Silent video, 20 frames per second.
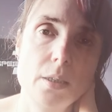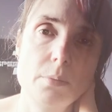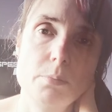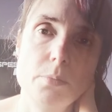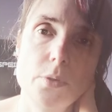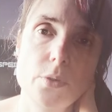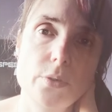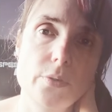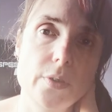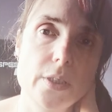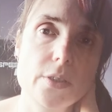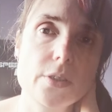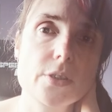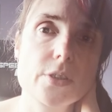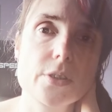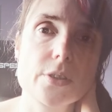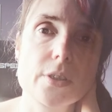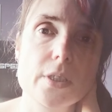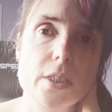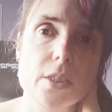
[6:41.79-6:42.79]
Move
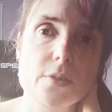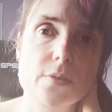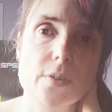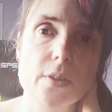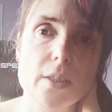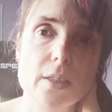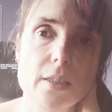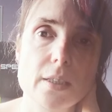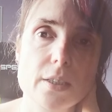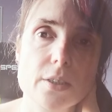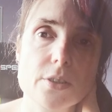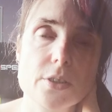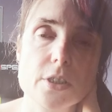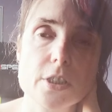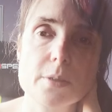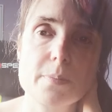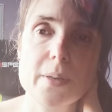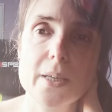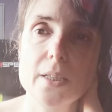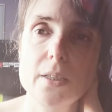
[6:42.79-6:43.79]
into these feelings,
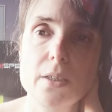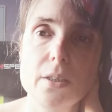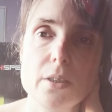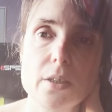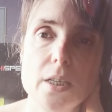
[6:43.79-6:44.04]
expanding